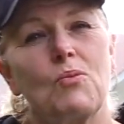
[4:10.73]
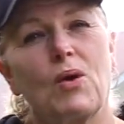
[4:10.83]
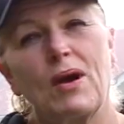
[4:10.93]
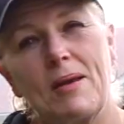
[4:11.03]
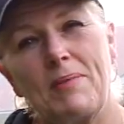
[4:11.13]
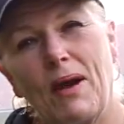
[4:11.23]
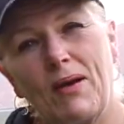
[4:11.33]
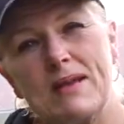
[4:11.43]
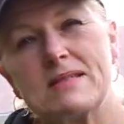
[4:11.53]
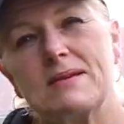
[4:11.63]
we're going to
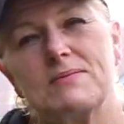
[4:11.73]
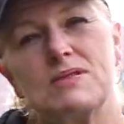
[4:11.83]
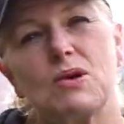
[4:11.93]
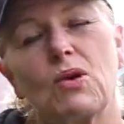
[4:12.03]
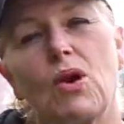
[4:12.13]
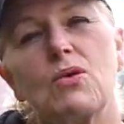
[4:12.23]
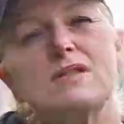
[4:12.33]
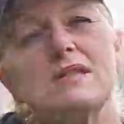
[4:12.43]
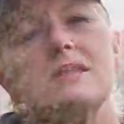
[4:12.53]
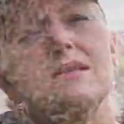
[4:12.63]
bury some soaker
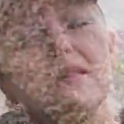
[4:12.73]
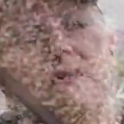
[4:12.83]
hoses